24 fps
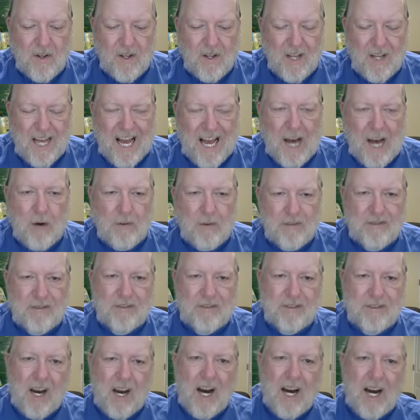
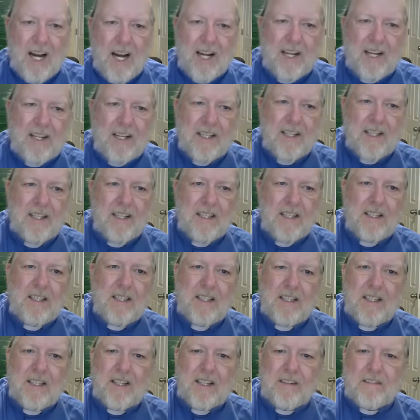outside
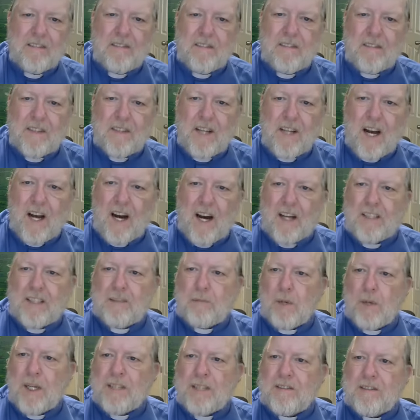of God's
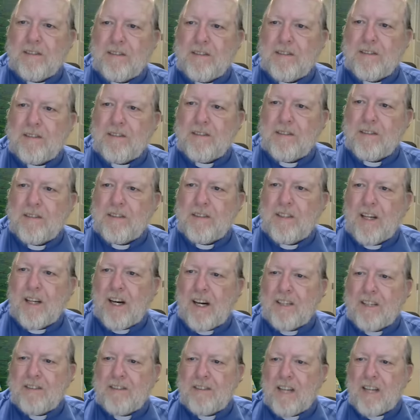presence,
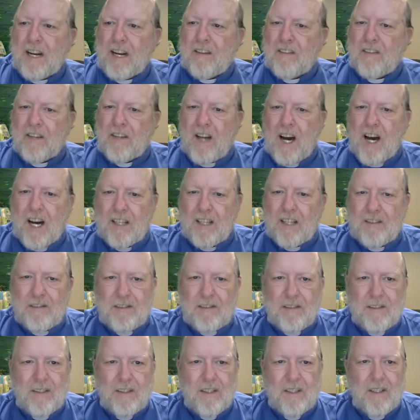outside of
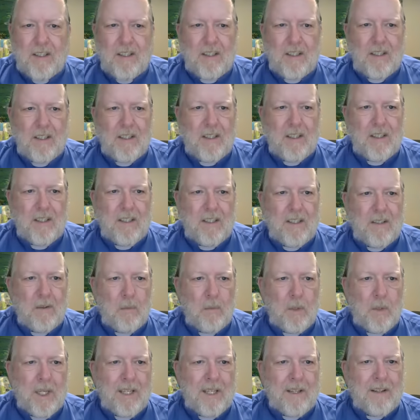God's
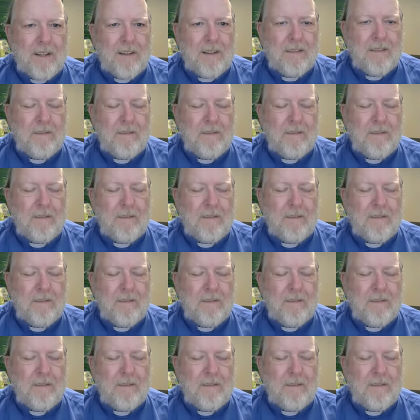will.